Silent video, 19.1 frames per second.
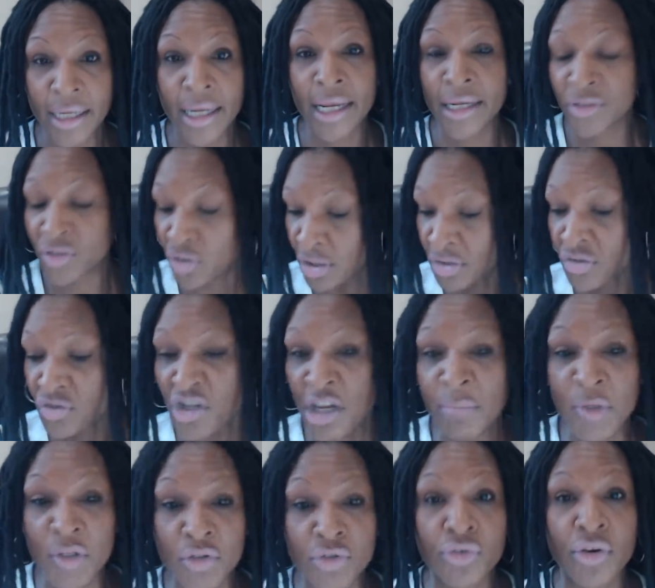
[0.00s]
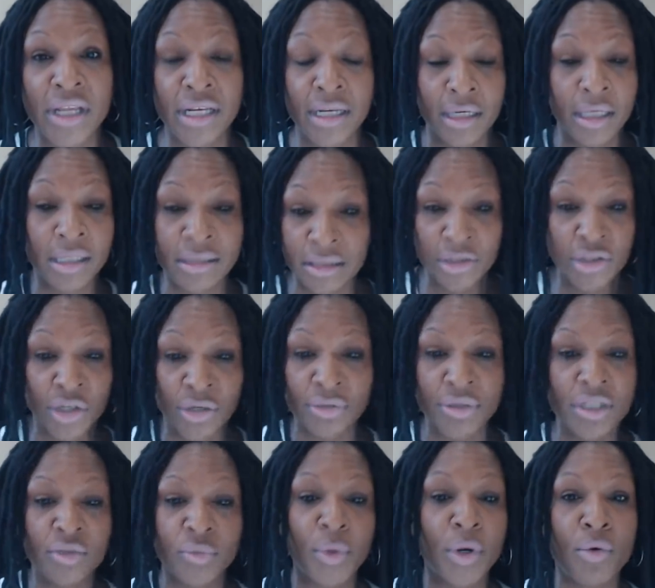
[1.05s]
It's demonstrated because
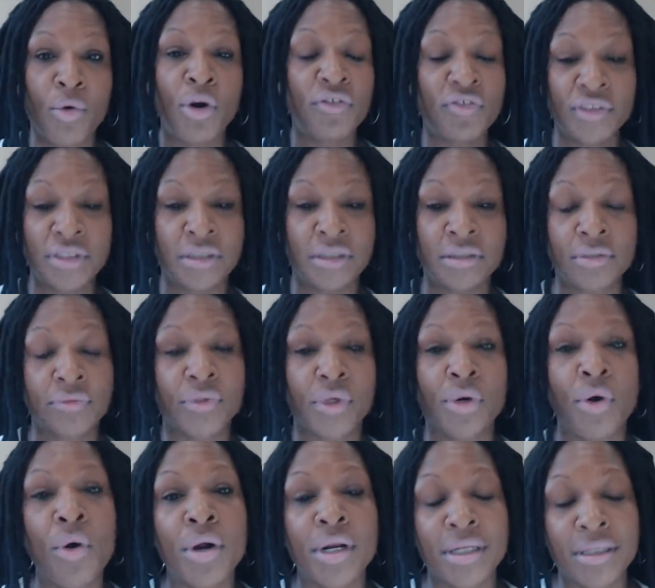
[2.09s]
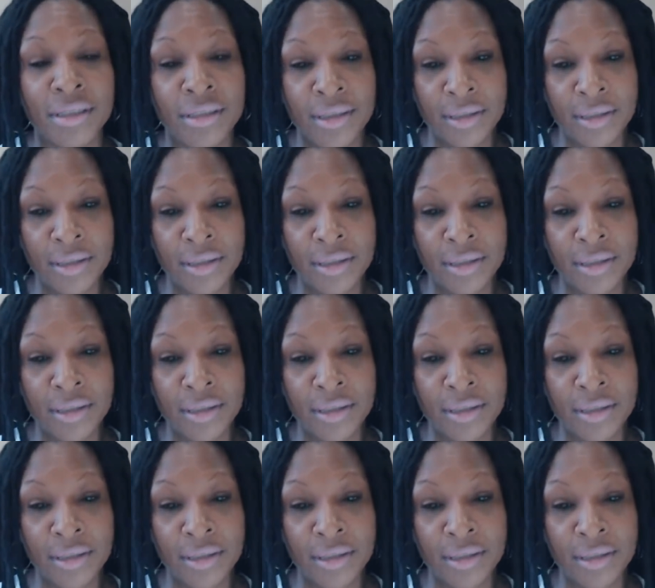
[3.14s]
attorneys, we're officers of the court.